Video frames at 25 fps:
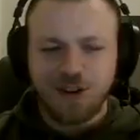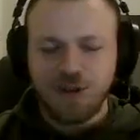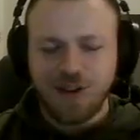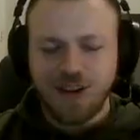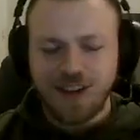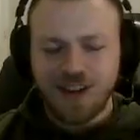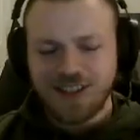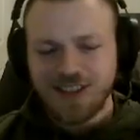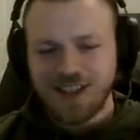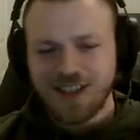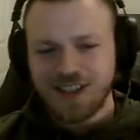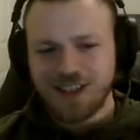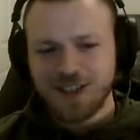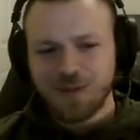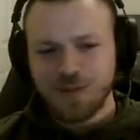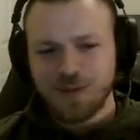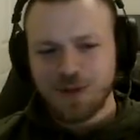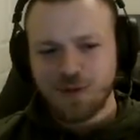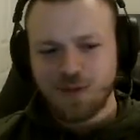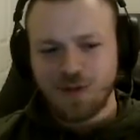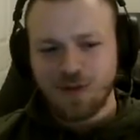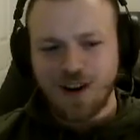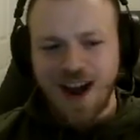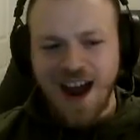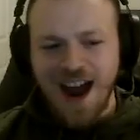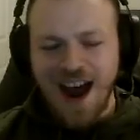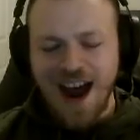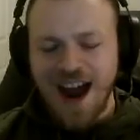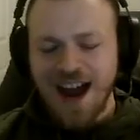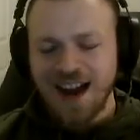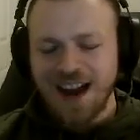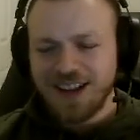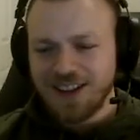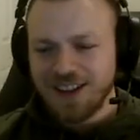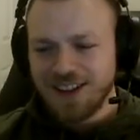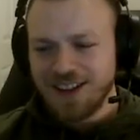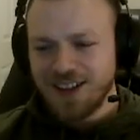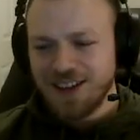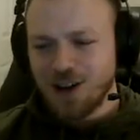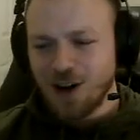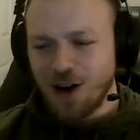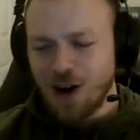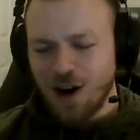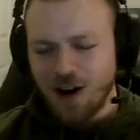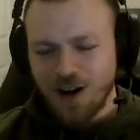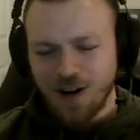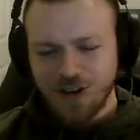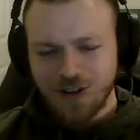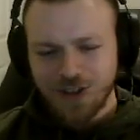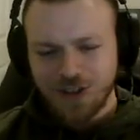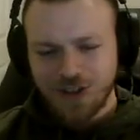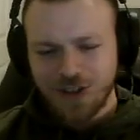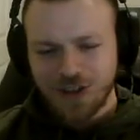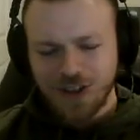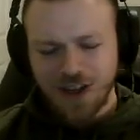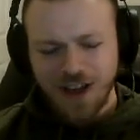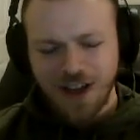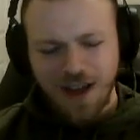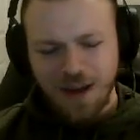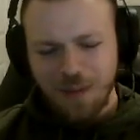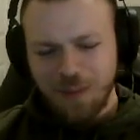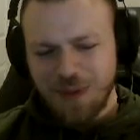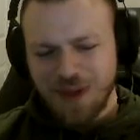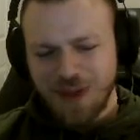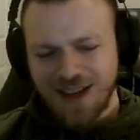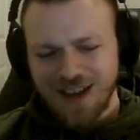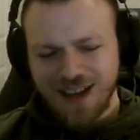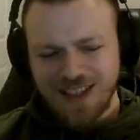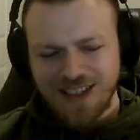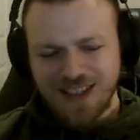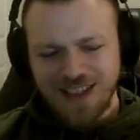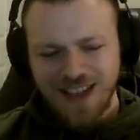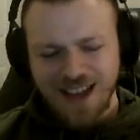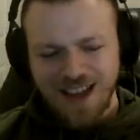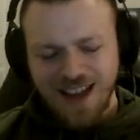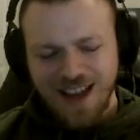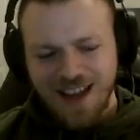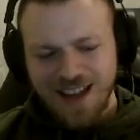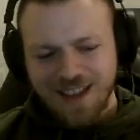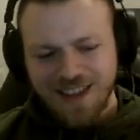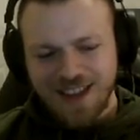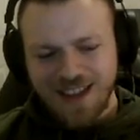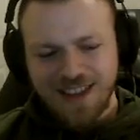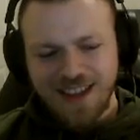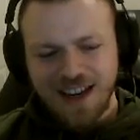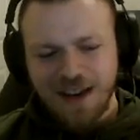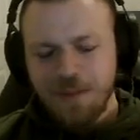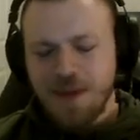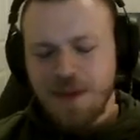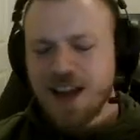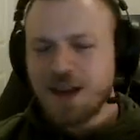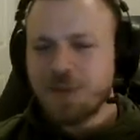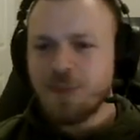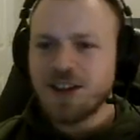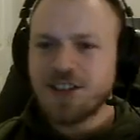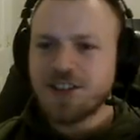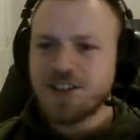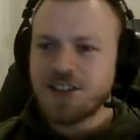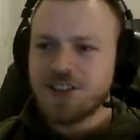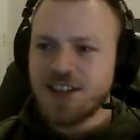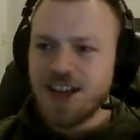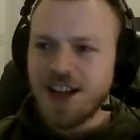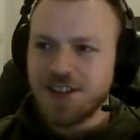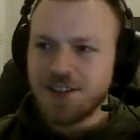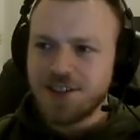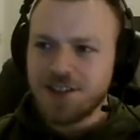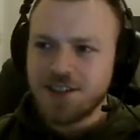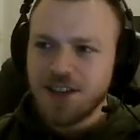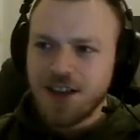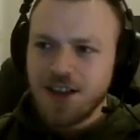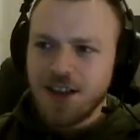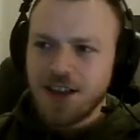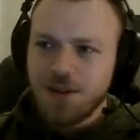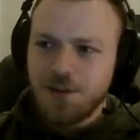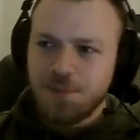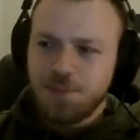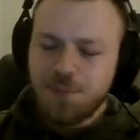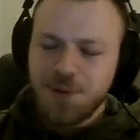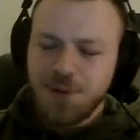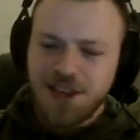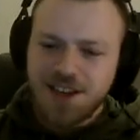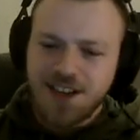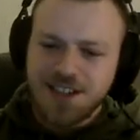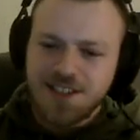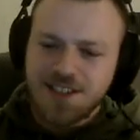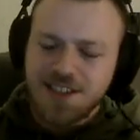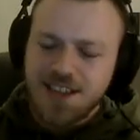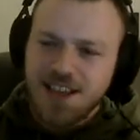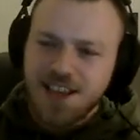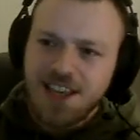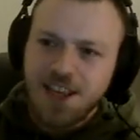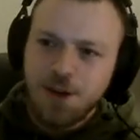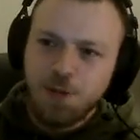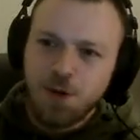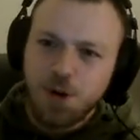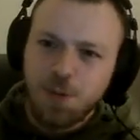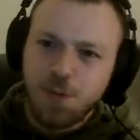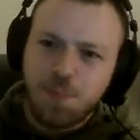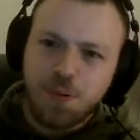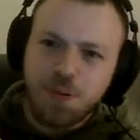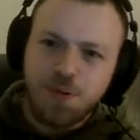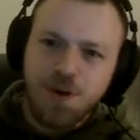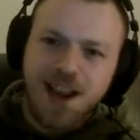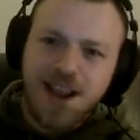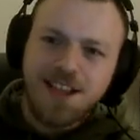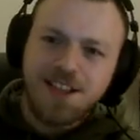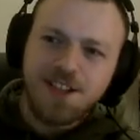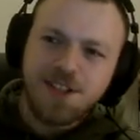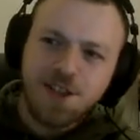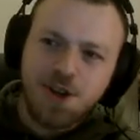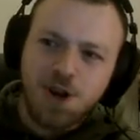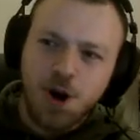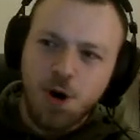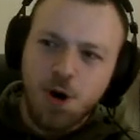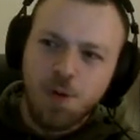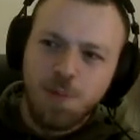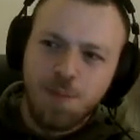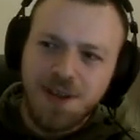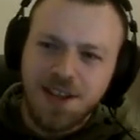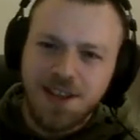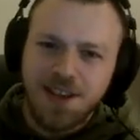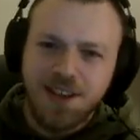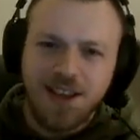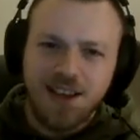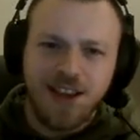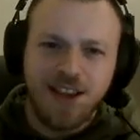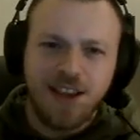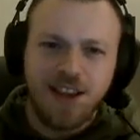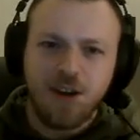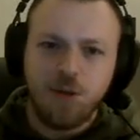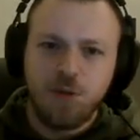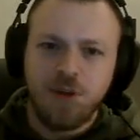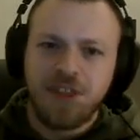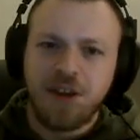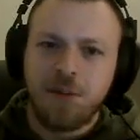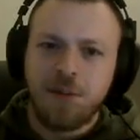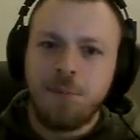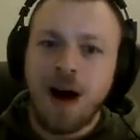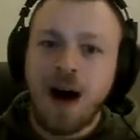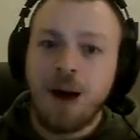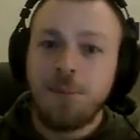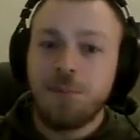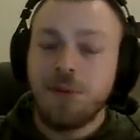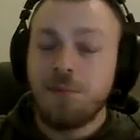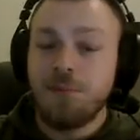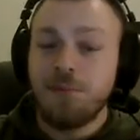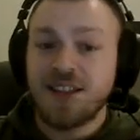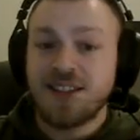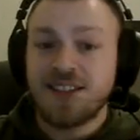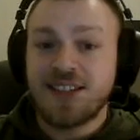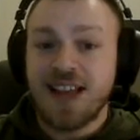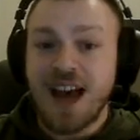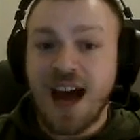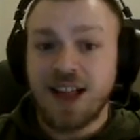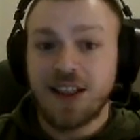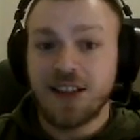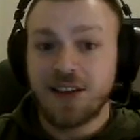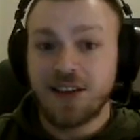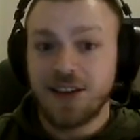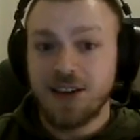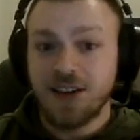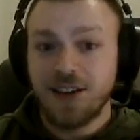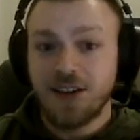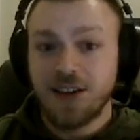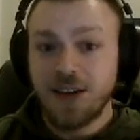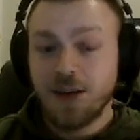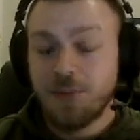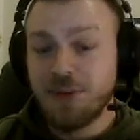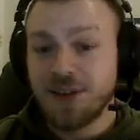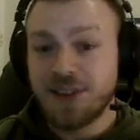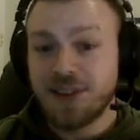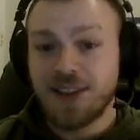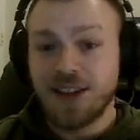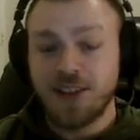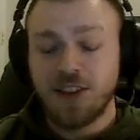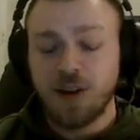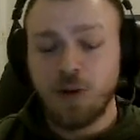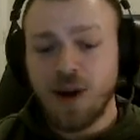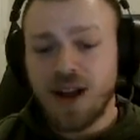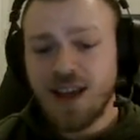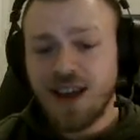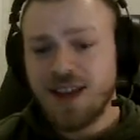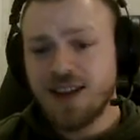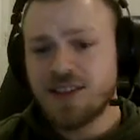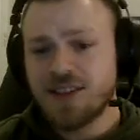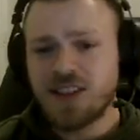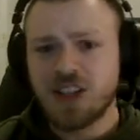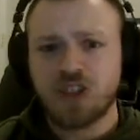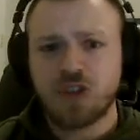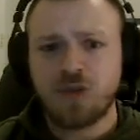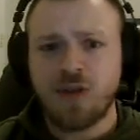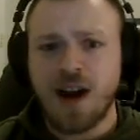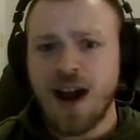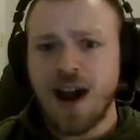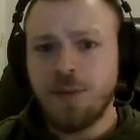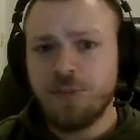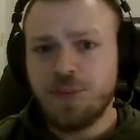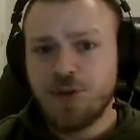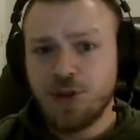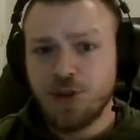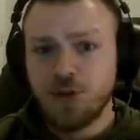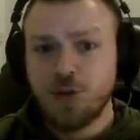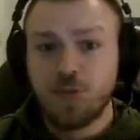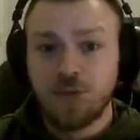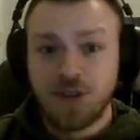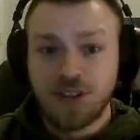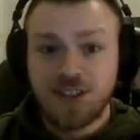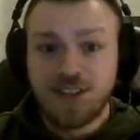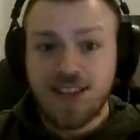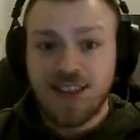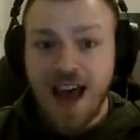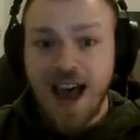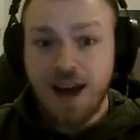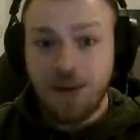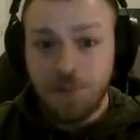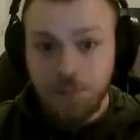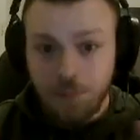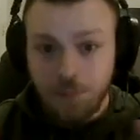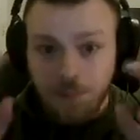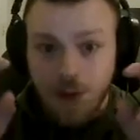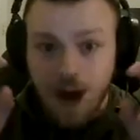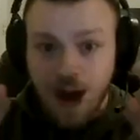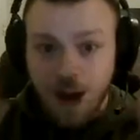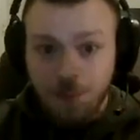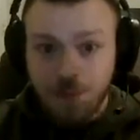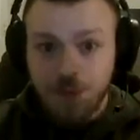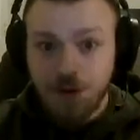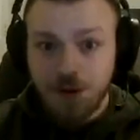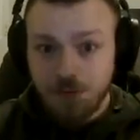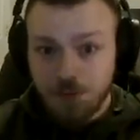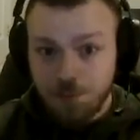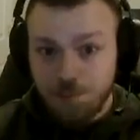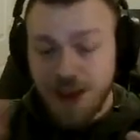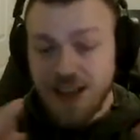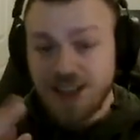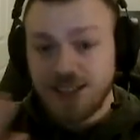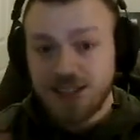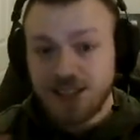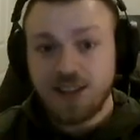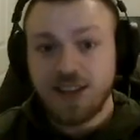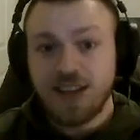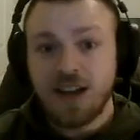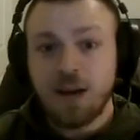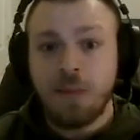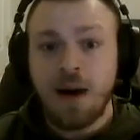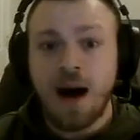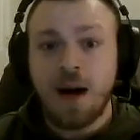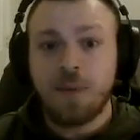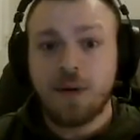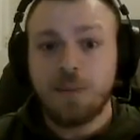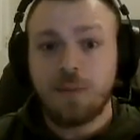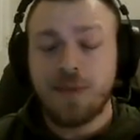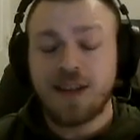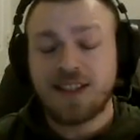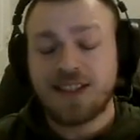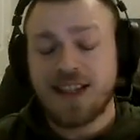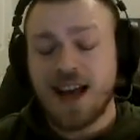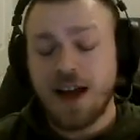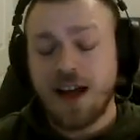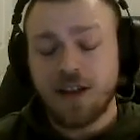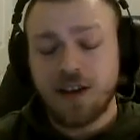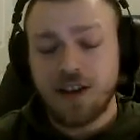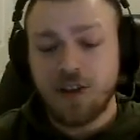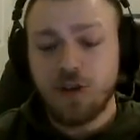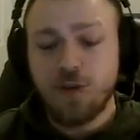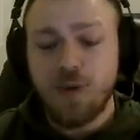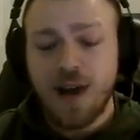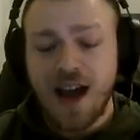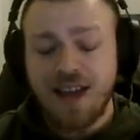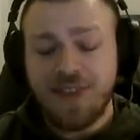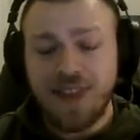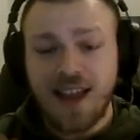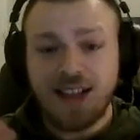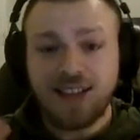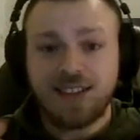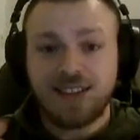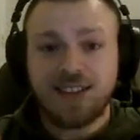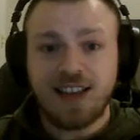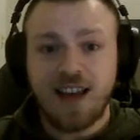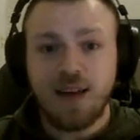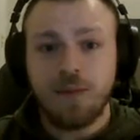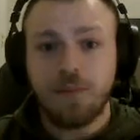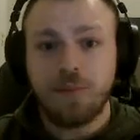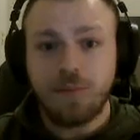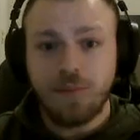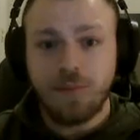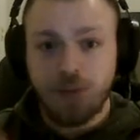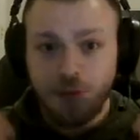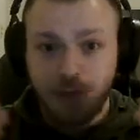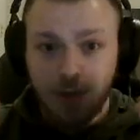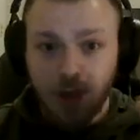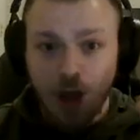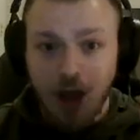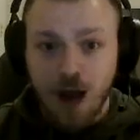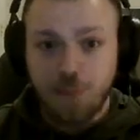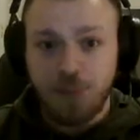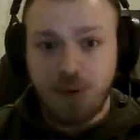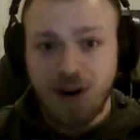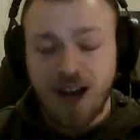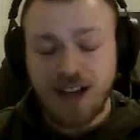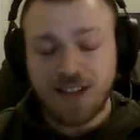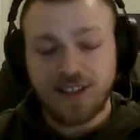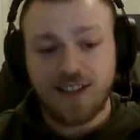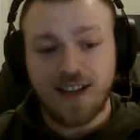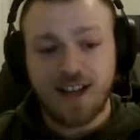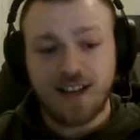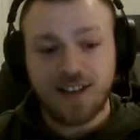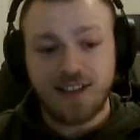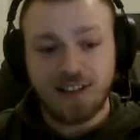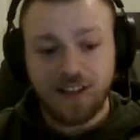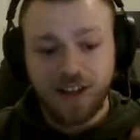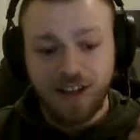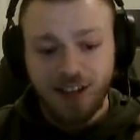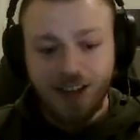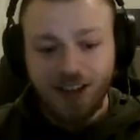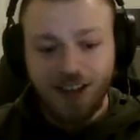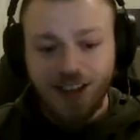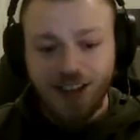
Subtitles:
the criticisms were highly harsh because they didn't make much sense, because he will praise Kobe with a Mamba mentality, but then the way he described you was that Mamba, basically a Mamba mentality. You had that same thought process